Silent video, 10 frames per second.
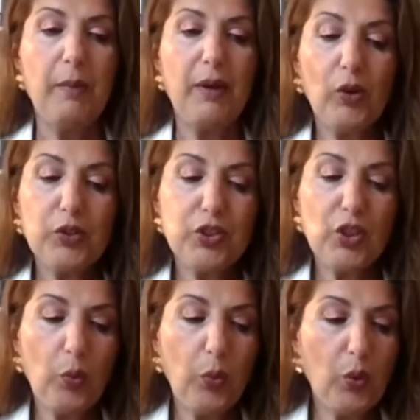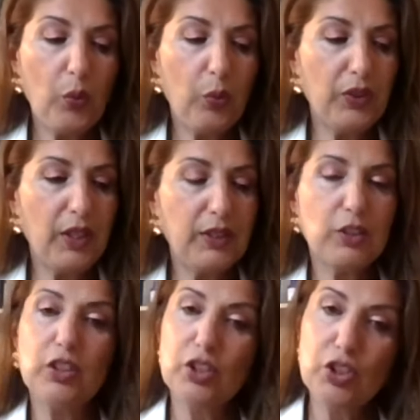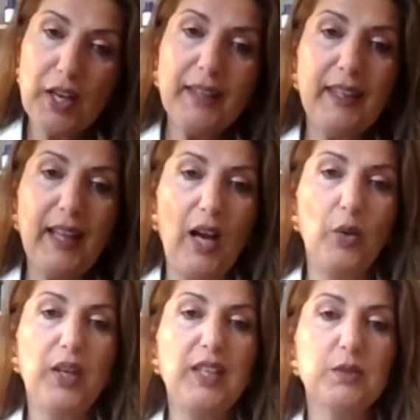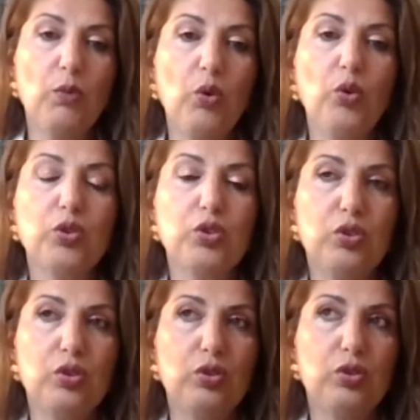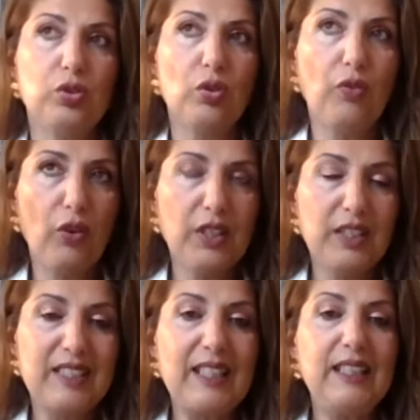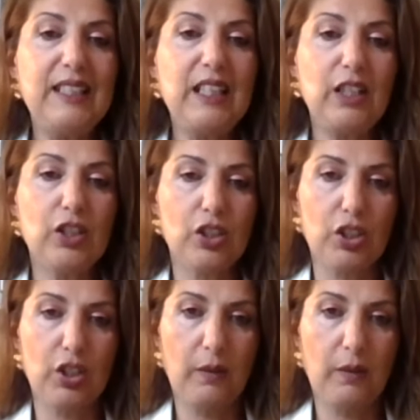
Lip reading: also what the trend now is more towards niche.